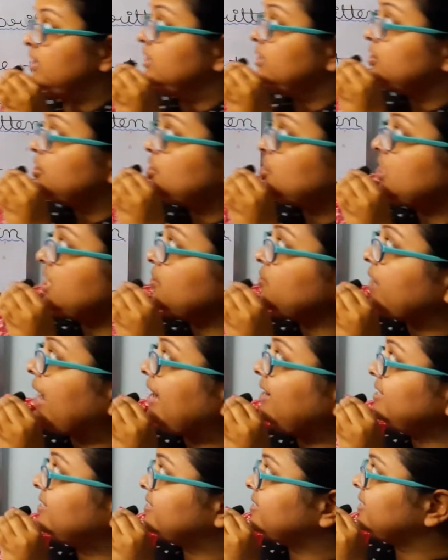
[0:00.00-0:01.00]
she
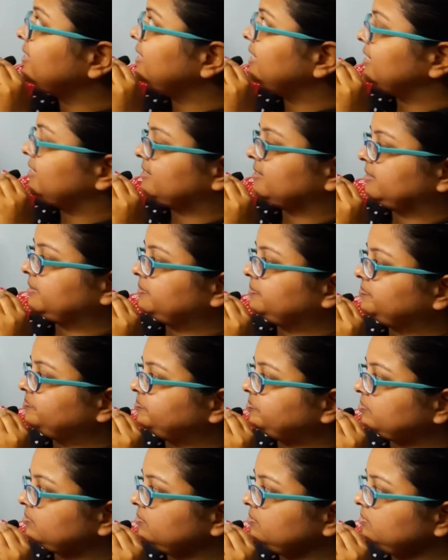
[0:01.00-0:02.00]
writes a letter.
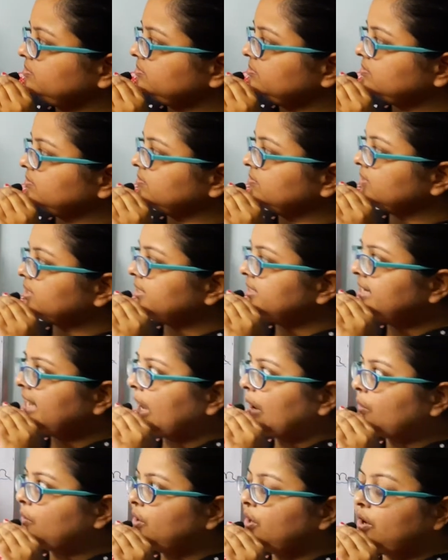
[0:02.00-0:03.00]

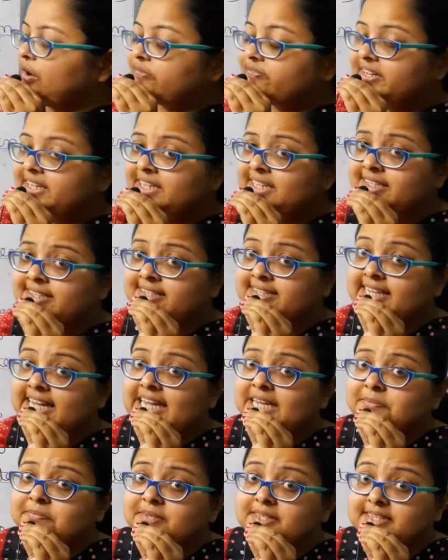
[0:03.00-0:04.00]
Now, when the
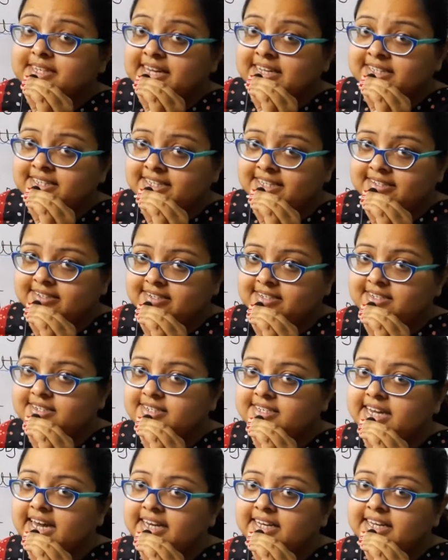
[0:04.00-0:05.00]
same sentence is
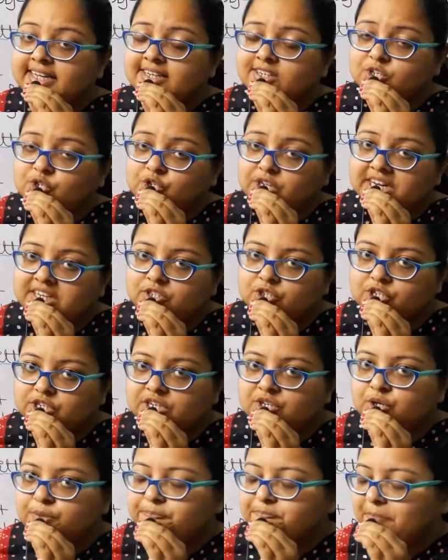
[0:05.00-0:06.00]
getting changed
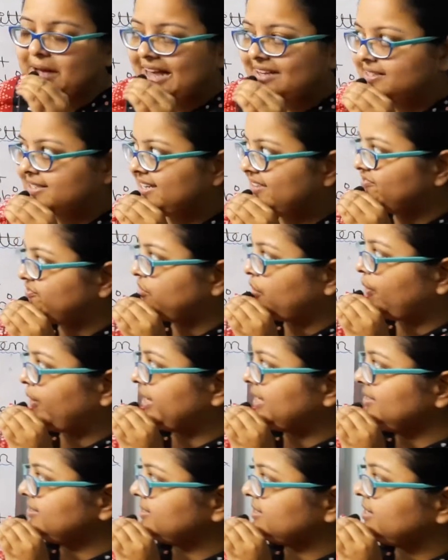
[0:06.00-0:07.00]
into passive
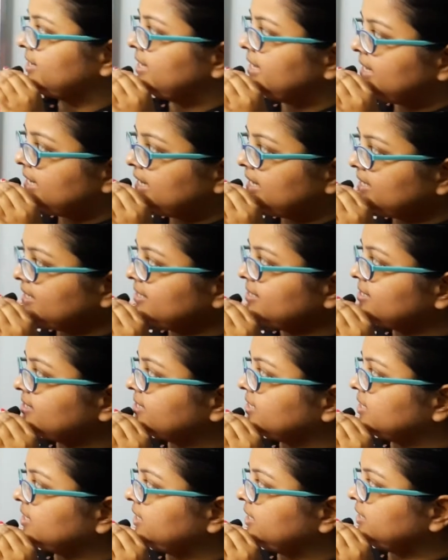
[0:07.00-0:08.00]
voice, it is
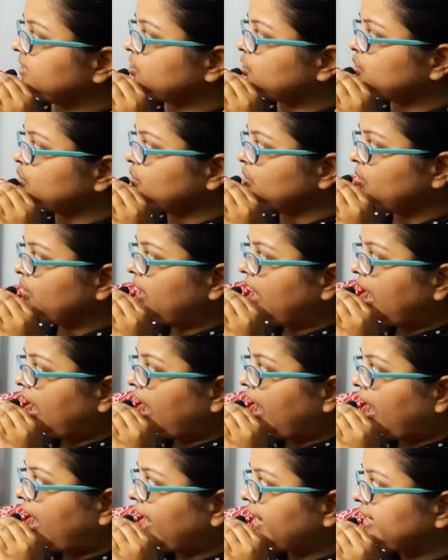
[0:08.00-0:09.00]
turning to
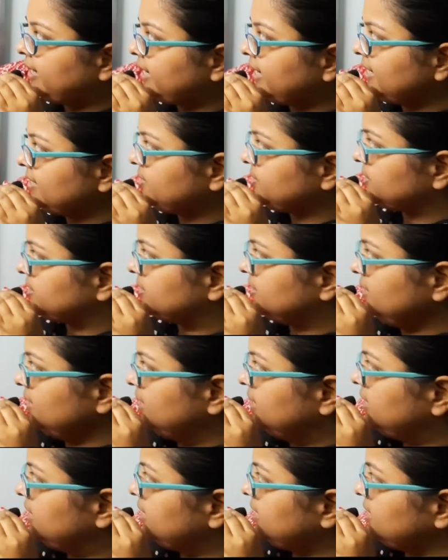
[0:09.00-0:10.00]
a letter
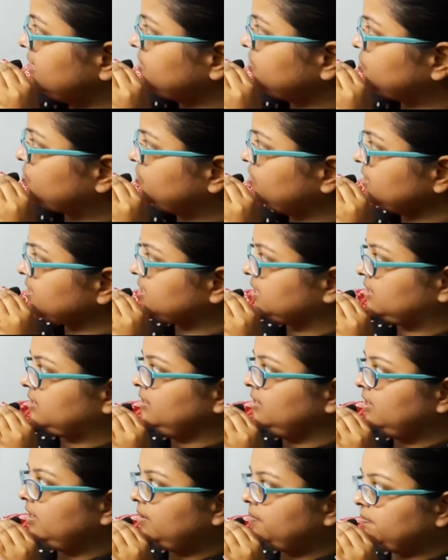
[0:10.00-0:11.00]
is written
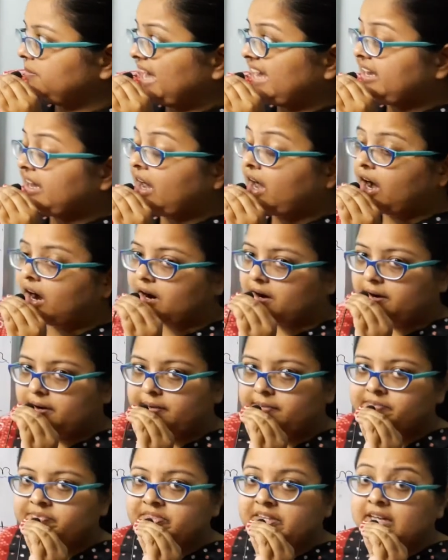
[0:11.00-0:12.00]
by her.
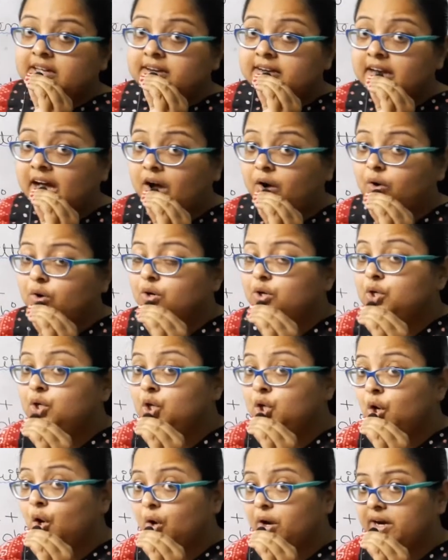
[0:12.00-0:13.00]
Now,
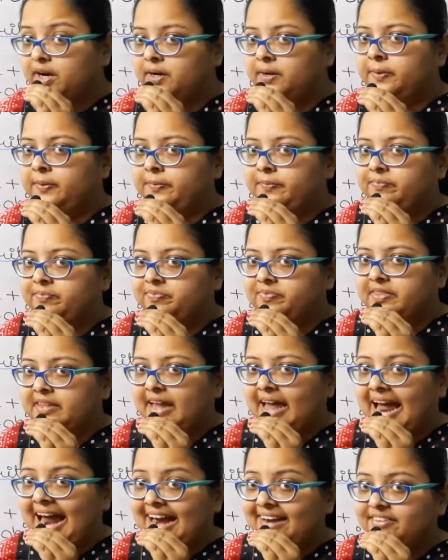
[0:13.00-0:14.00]
look
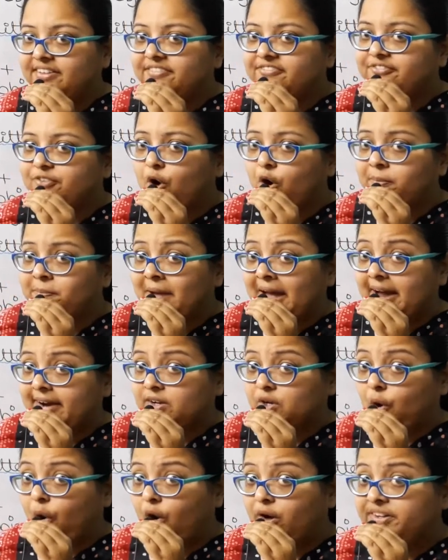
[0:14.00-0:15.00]
at the
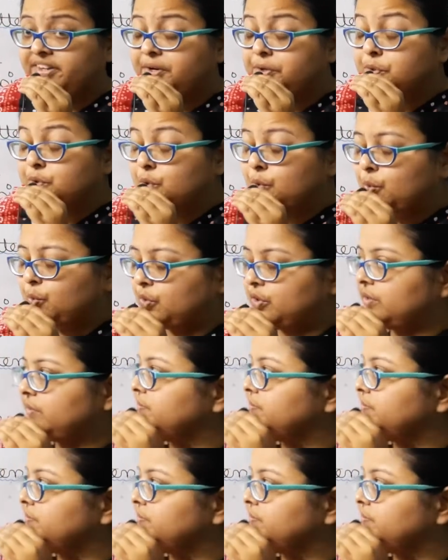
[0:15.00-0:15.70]
format or the rule.